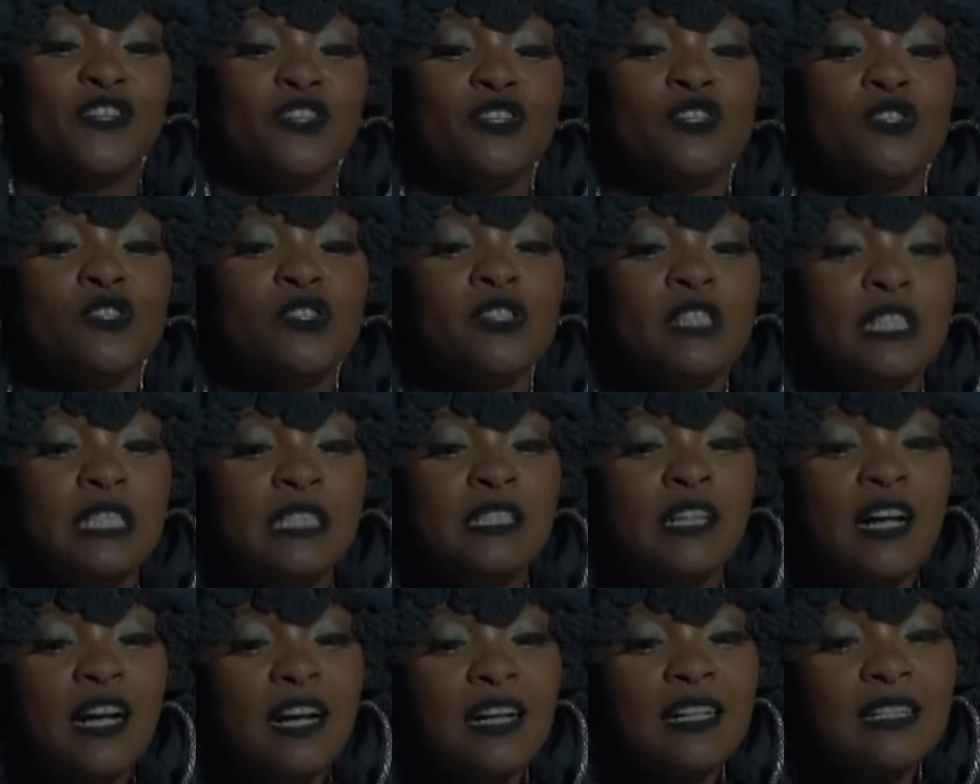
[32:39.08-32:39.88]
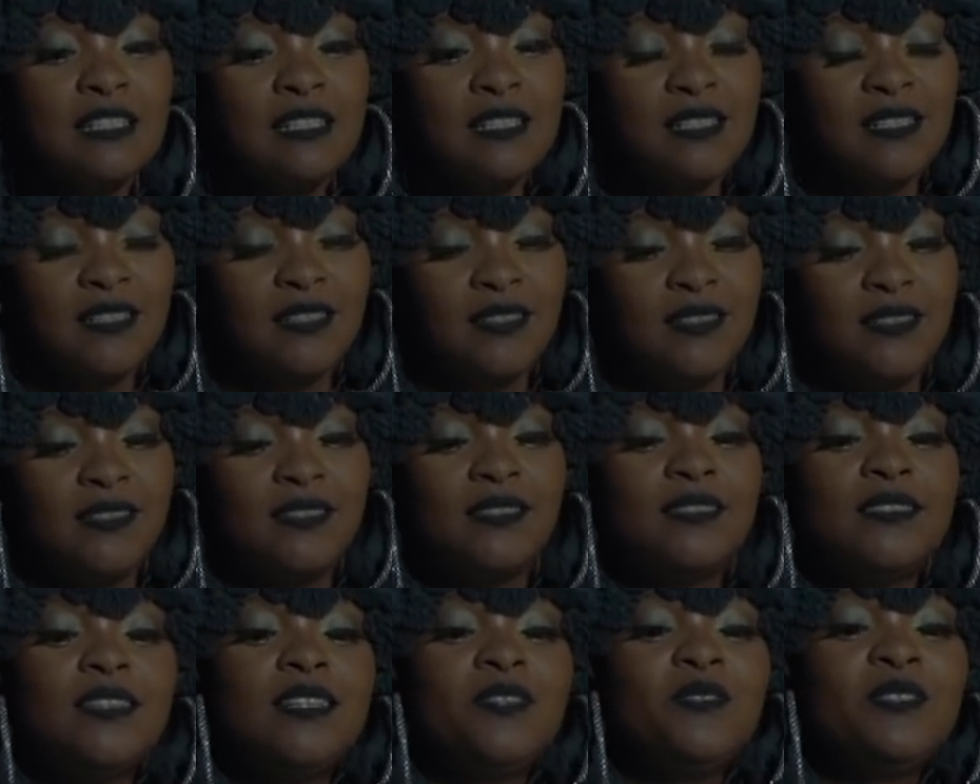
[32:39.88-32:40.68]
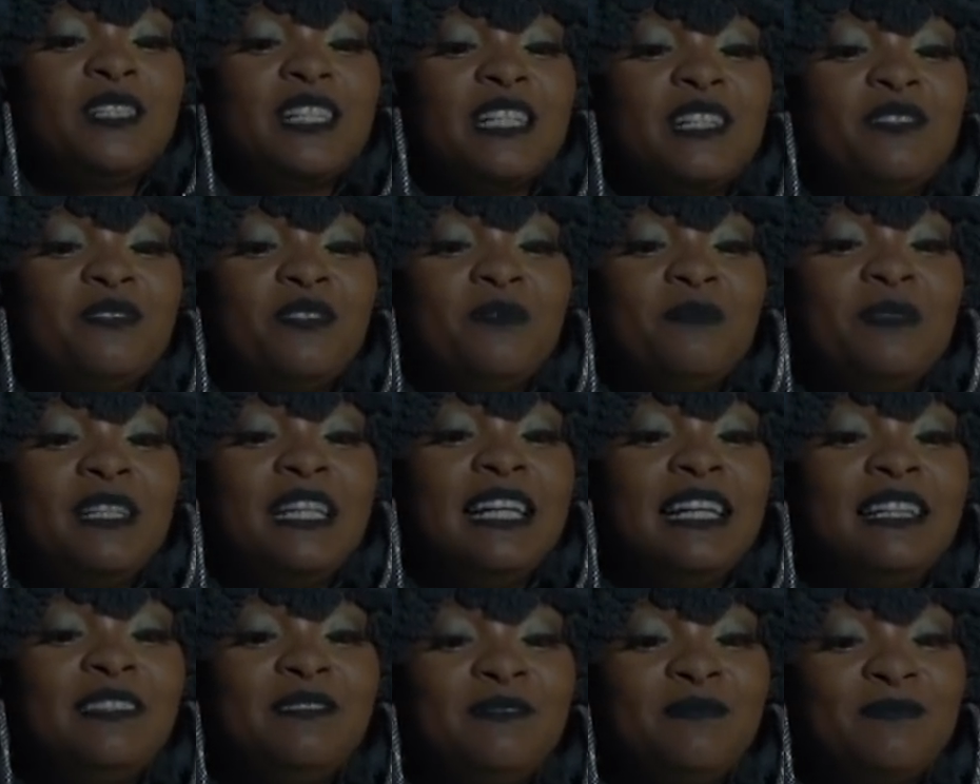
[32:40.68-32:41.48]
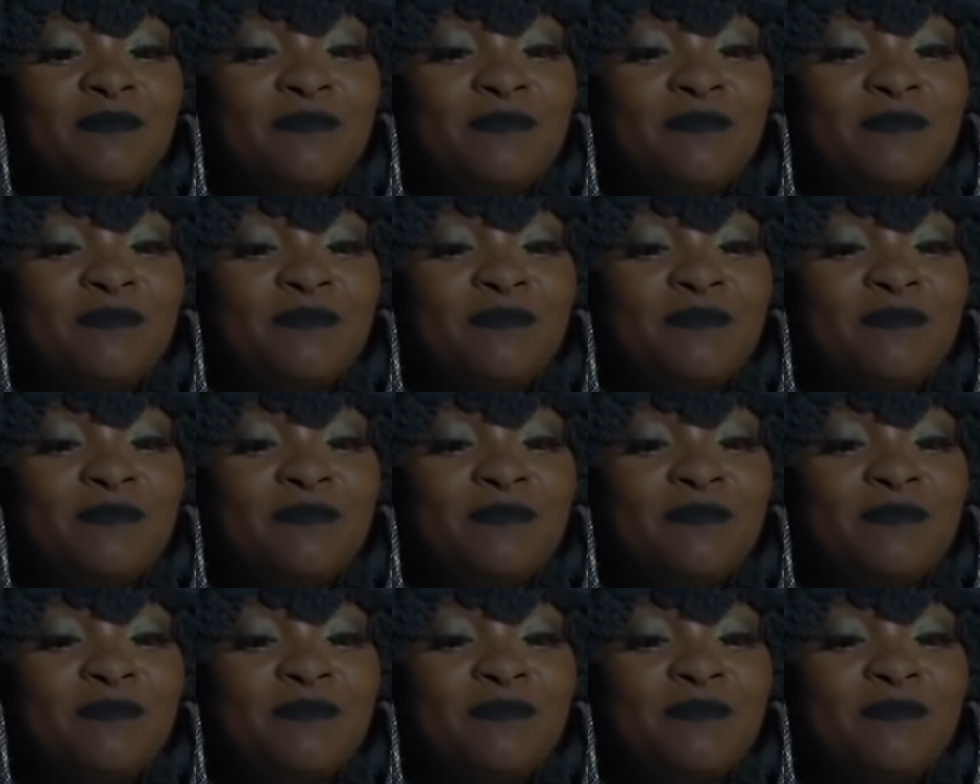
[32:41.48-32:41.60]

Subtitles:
So you choose 3 cards, and we take it from there.